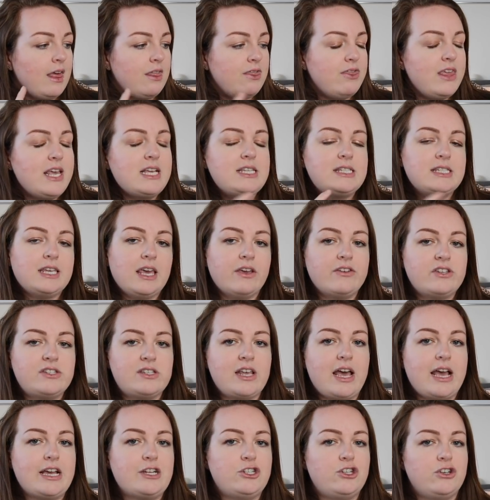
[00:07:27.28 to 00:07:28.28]
this gift
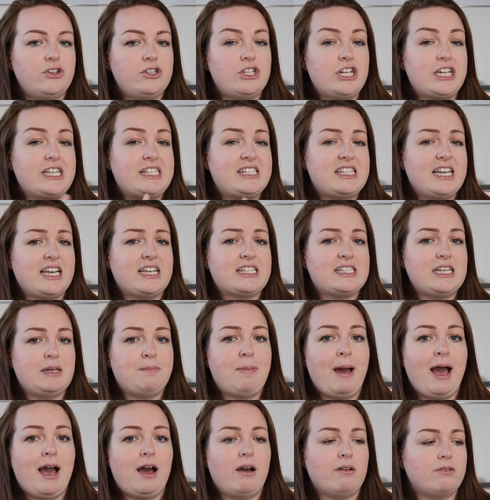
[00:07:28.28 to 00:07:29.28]
set is usually
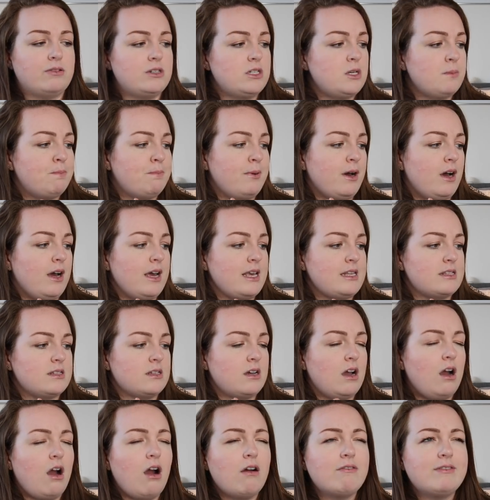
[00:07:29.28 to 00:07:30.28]
£60, but it's
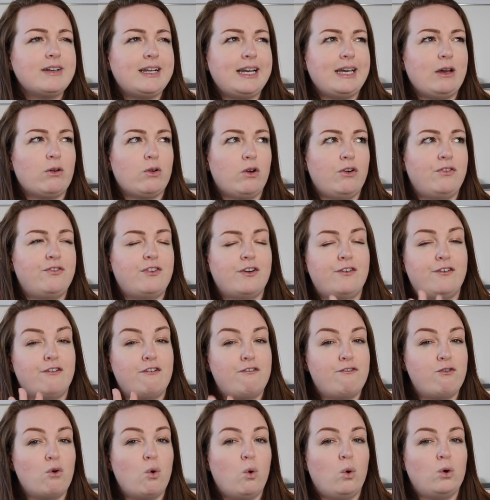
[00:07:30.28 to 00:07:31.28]
currently on offer for
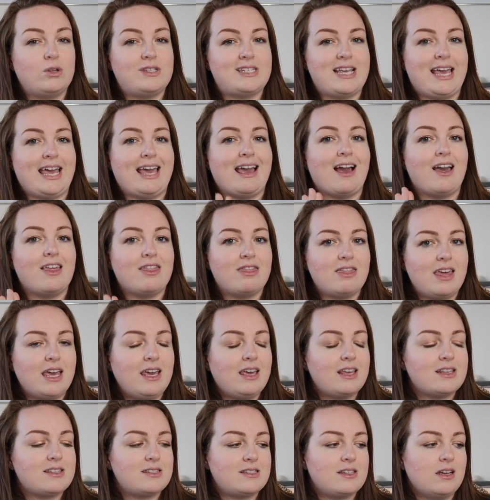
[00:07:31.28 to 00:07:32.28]
£40. I
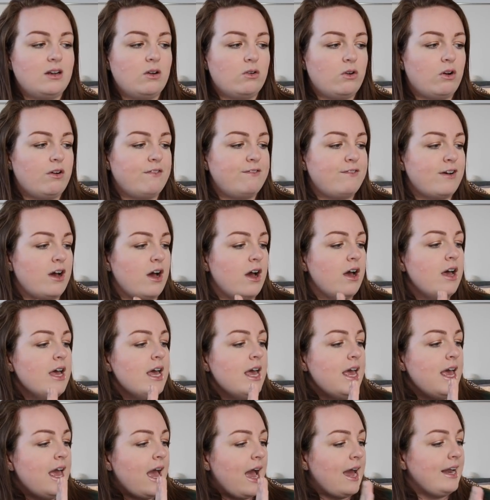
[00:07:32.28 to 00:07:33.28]
think it's still on offer,
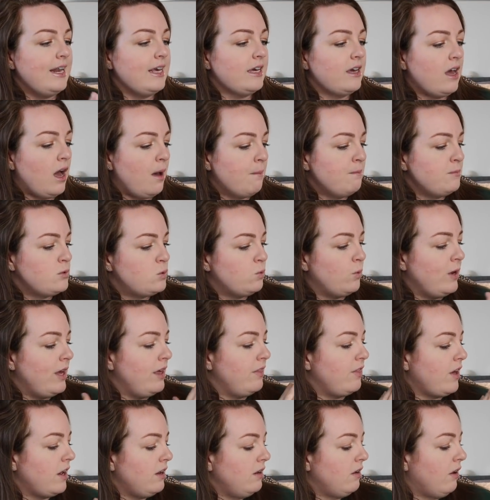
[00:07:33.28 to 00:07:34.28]
and it comes
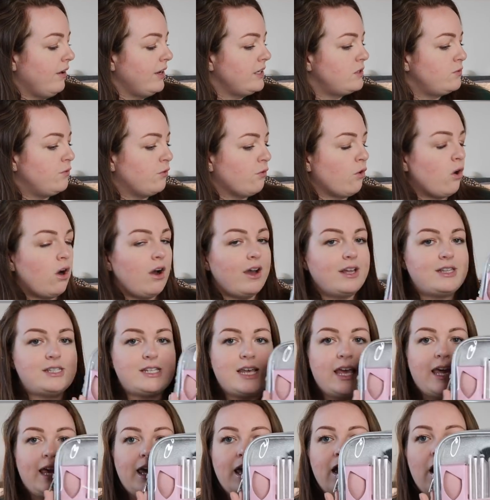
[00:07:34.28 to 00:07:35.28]
with a nice
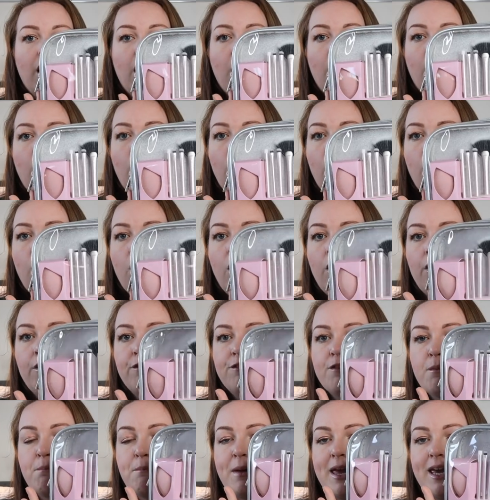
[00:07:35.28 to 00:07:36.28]
variety
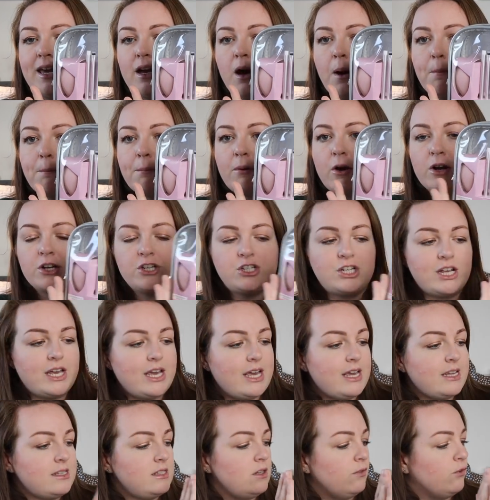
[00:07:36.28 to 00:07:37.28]
of makeup
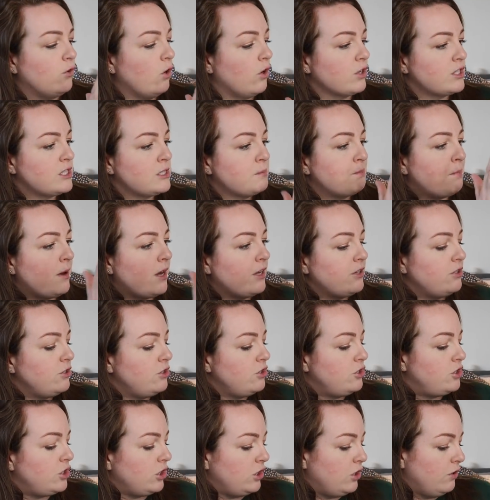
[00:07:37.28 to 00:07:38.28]
brushes. You've got a
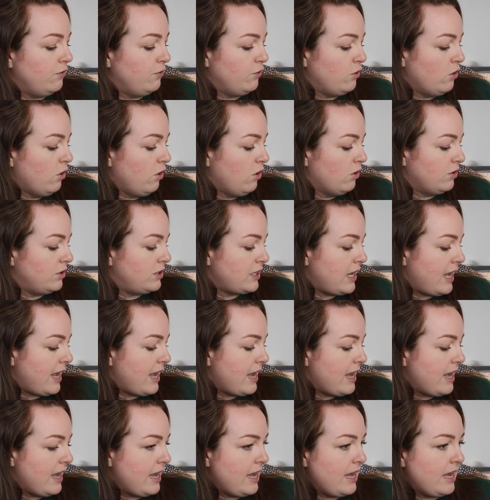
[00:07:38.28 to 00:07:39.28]
sponge, you've got
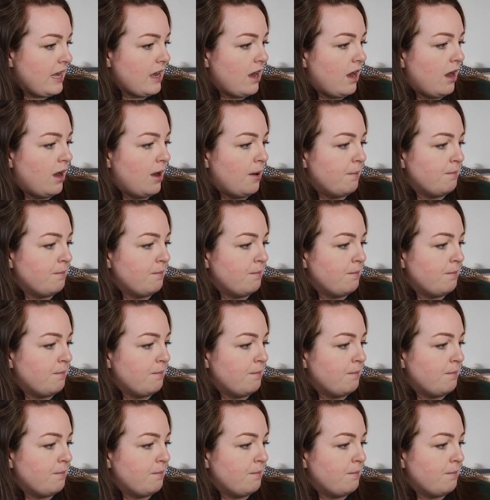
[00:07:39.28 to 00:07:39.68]
a